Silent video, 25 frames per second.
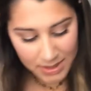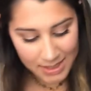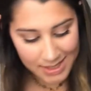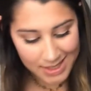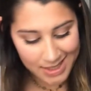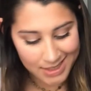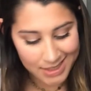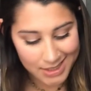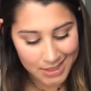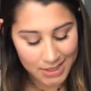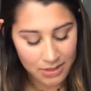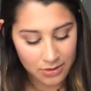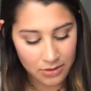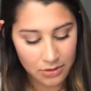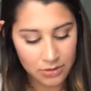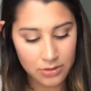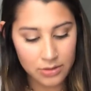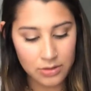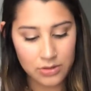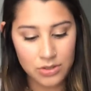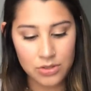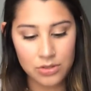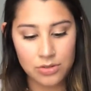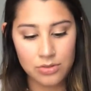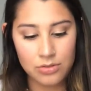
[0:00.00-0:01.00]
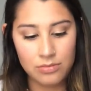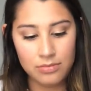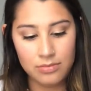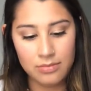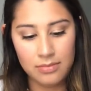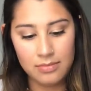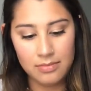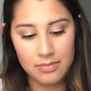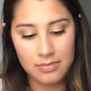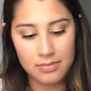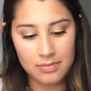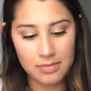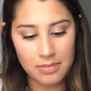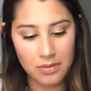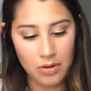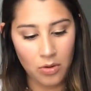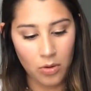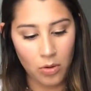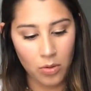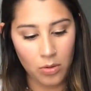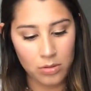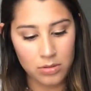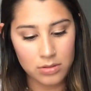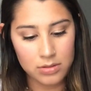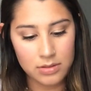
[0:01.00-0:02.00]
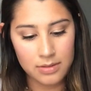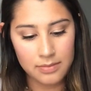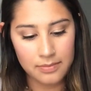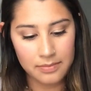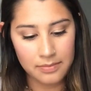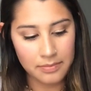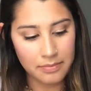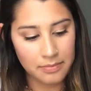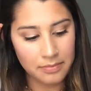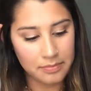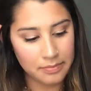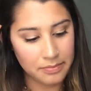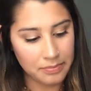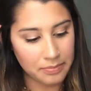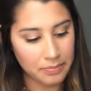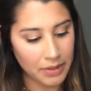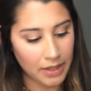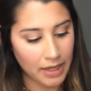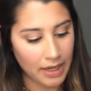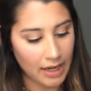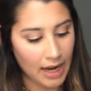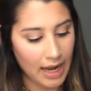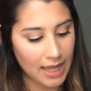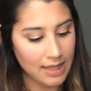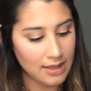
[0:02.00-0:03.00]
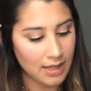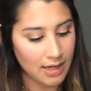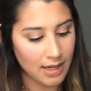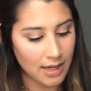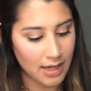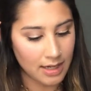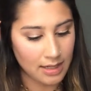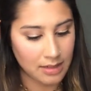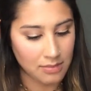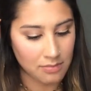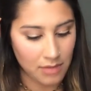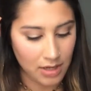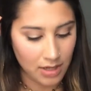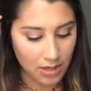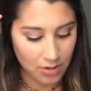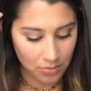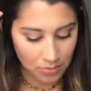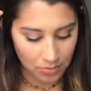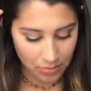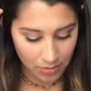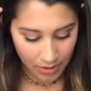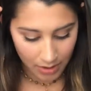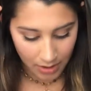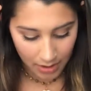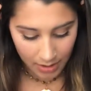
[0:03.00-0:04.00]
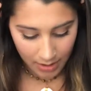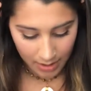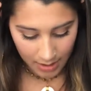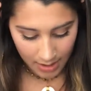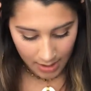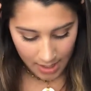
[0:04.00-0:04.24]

one's a little old, but I think I can make it work.